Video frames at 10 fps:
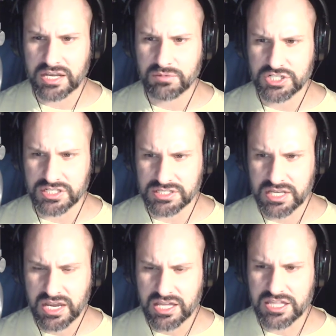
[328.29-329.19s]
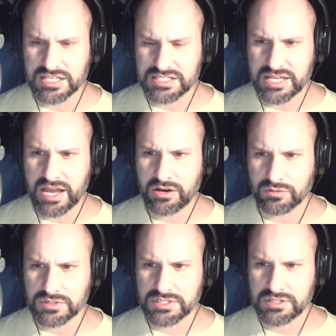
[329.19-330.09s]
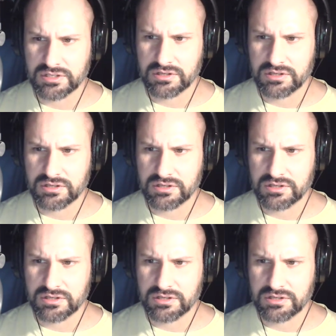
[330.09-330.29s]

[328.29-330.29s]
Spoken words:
images, the sounds,